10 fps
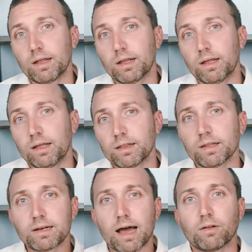In the
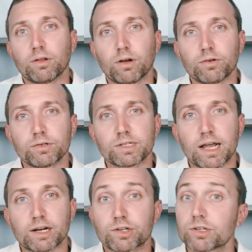download
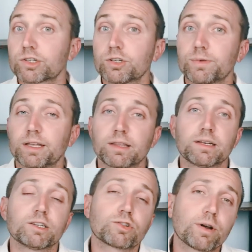section, in the
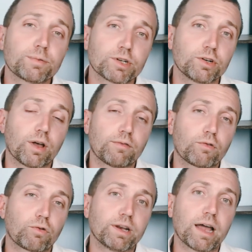description, you'll have a
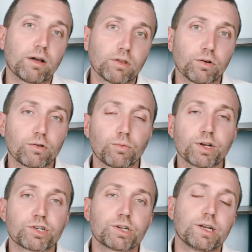free download,
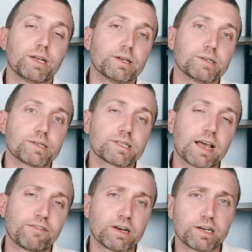which is
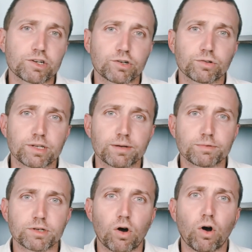7 additional
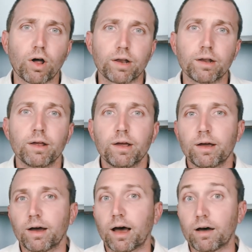tips on
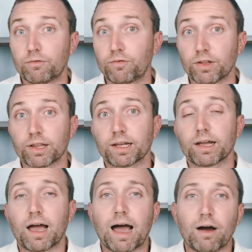
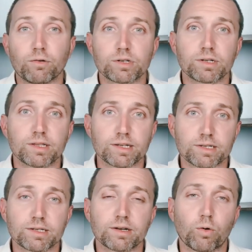filling out
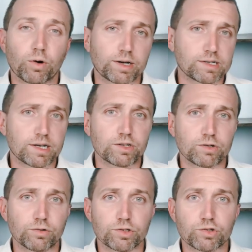this
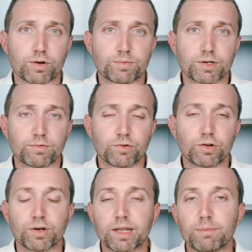organizational description for you
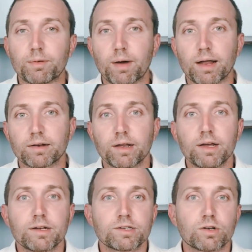to keep in mind.
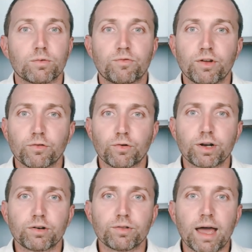So feel free to
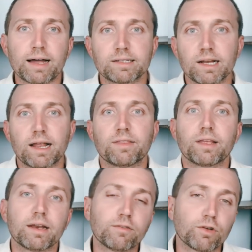do that. And
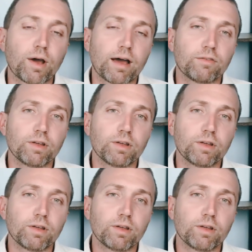then if you have